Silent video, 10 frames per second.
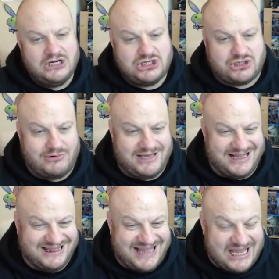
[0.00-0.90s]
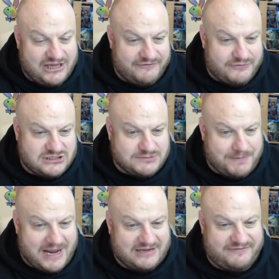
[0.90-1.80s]
showing a lack of
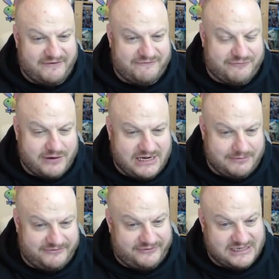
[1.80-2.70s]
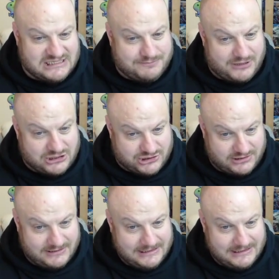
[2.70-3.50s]
respect for freedom of expression.